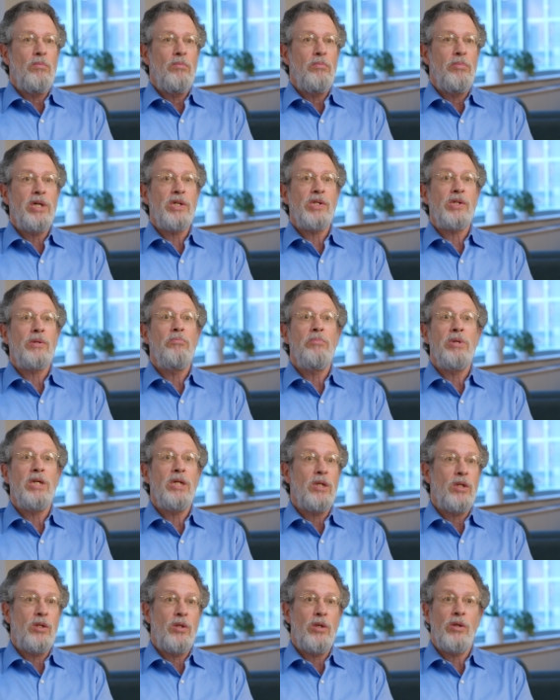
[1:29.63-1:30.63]
best
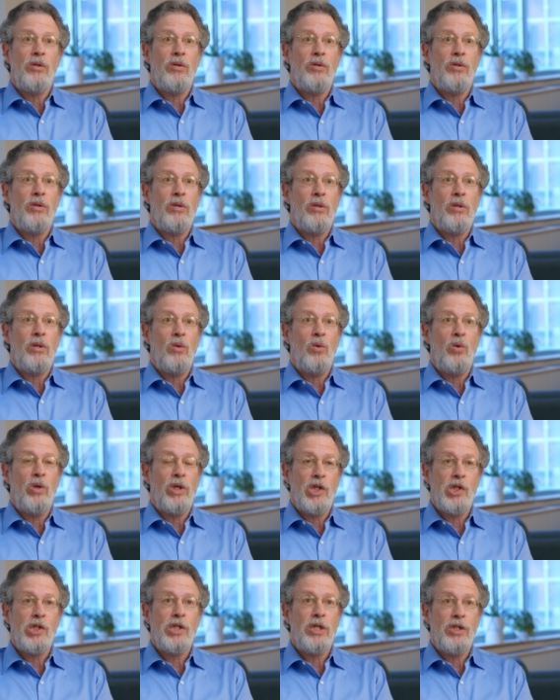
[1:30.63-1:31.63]
meet their
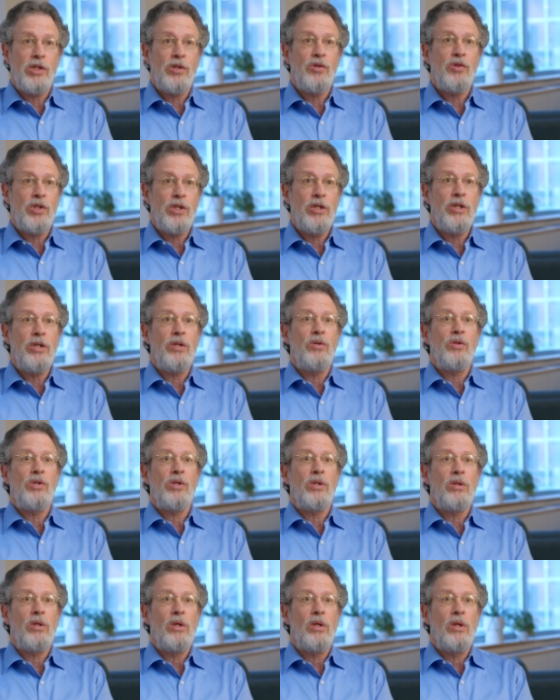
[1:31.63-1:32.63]
organization's needs.
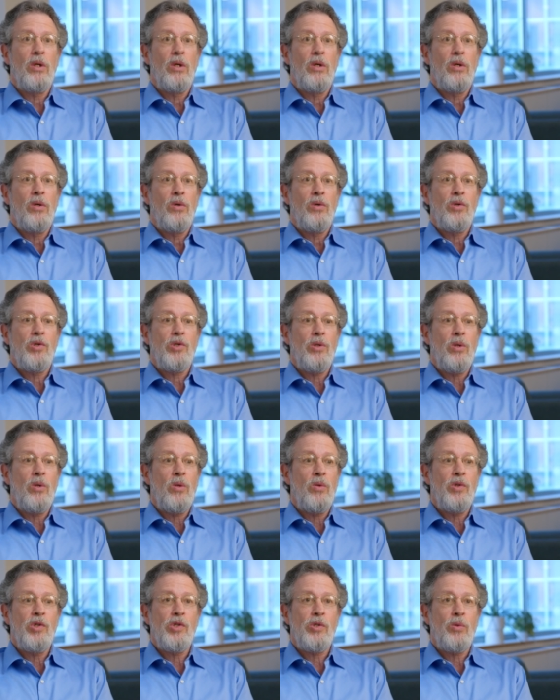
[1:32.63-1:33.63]

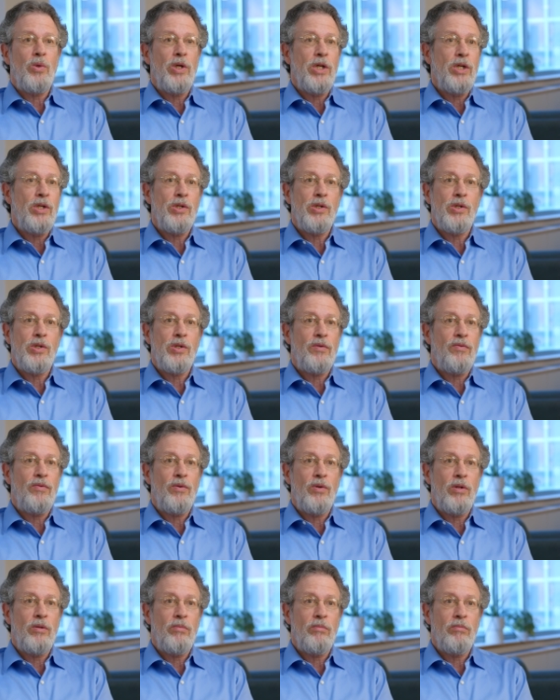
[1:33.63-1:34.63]
So this ranges
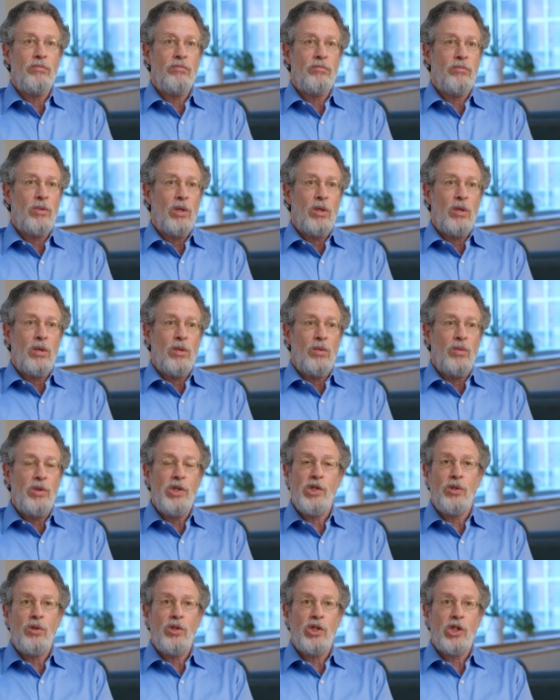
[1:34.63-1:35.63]
from
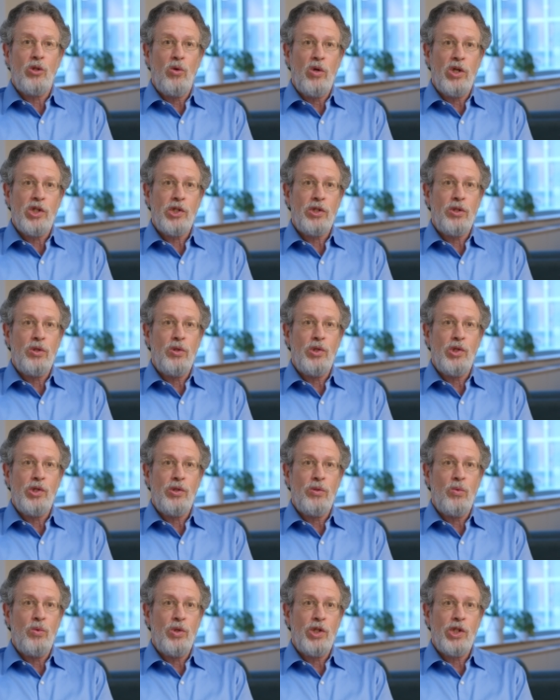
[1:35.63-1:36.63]
research clusters
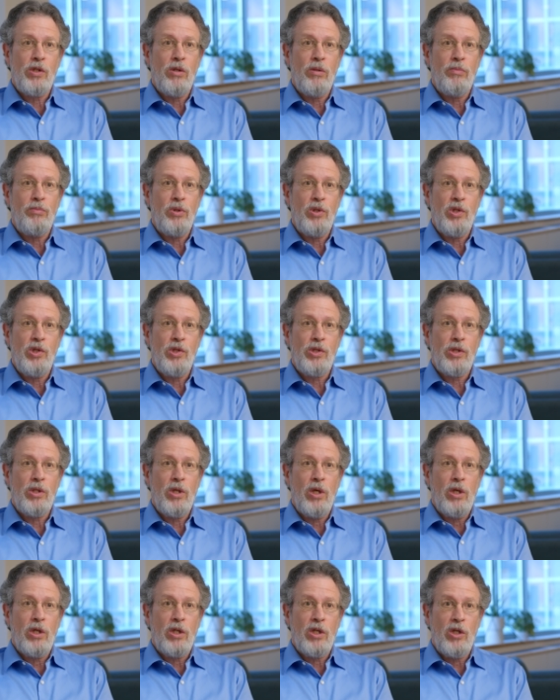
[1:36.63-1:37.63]
in which companies
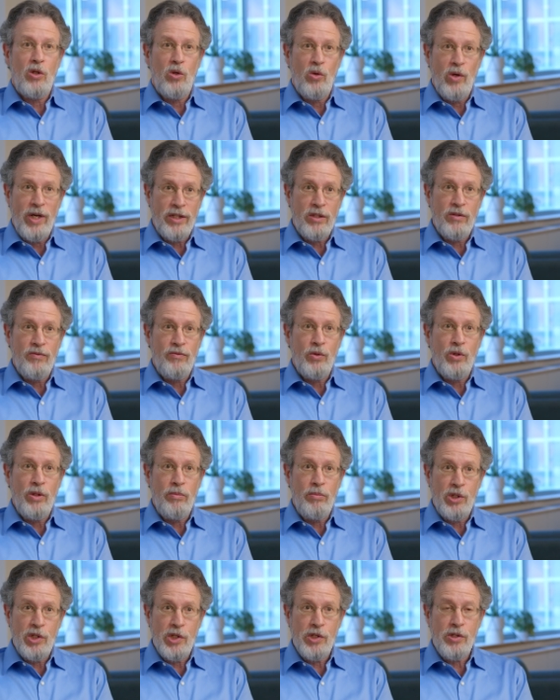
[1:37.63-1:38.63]
collectively
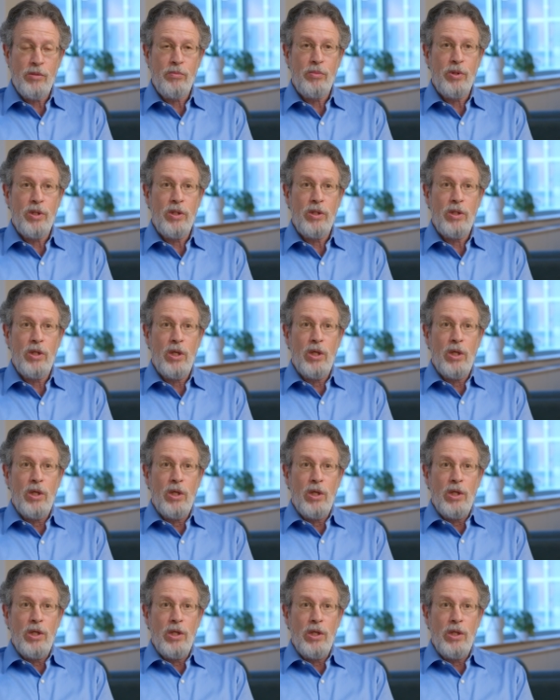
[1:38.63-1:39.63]
participate
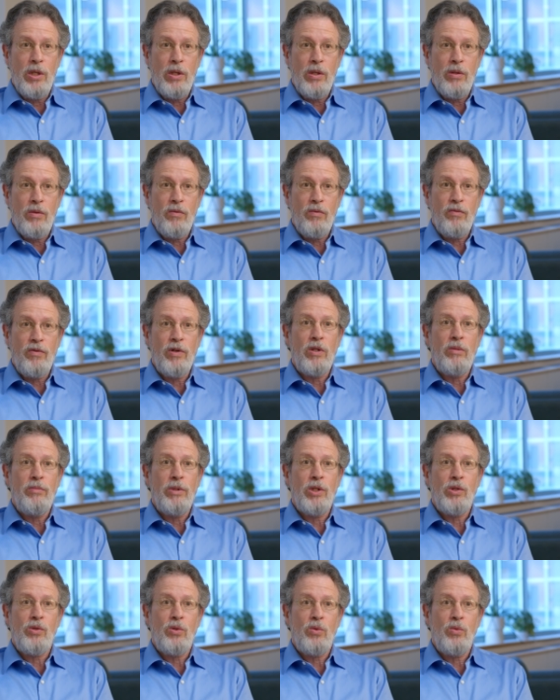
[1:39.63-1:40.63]
in
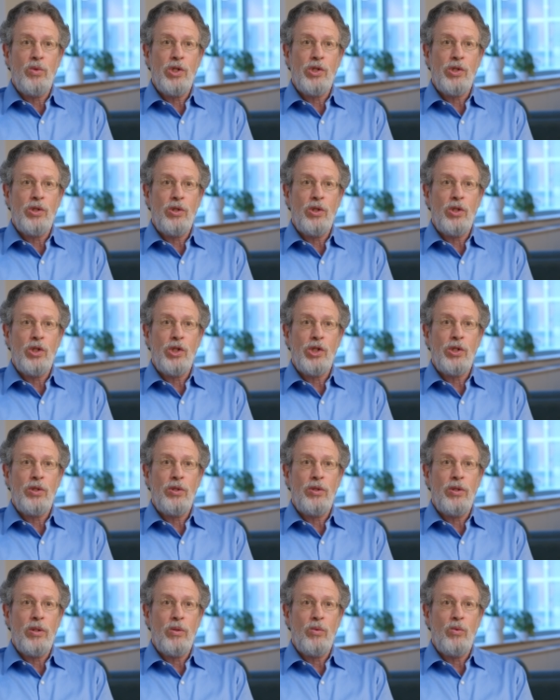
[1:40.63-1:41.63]
fundamental research
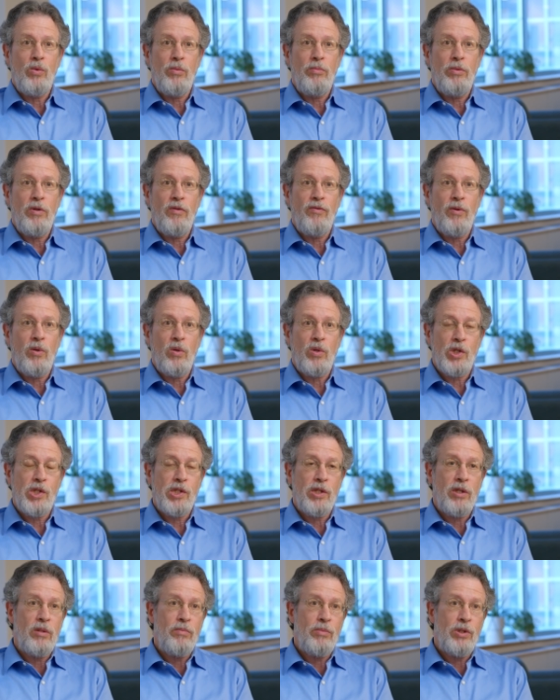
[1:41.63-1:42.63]
that would be
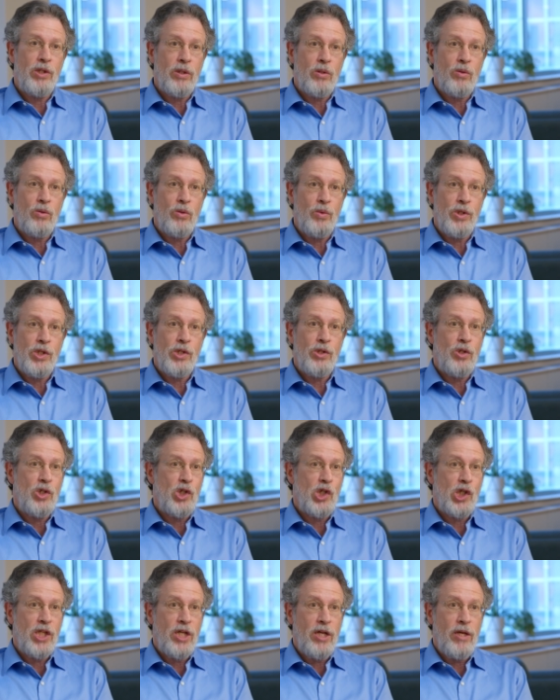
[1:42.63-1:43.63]
focused on a particular
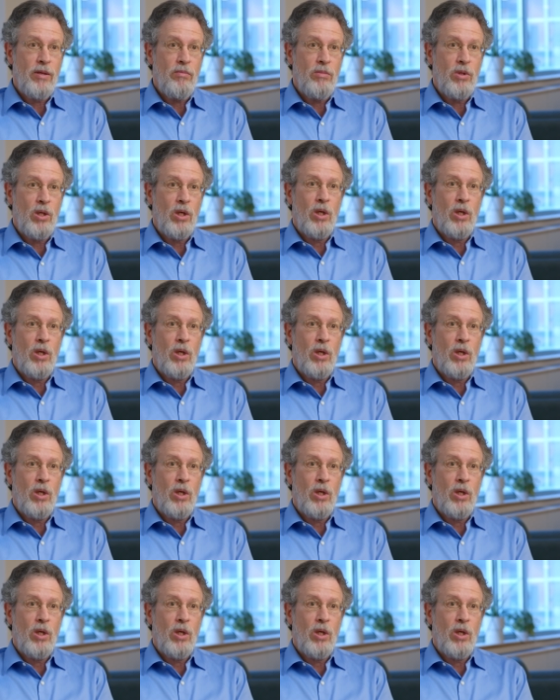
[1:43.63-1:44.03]
research theme,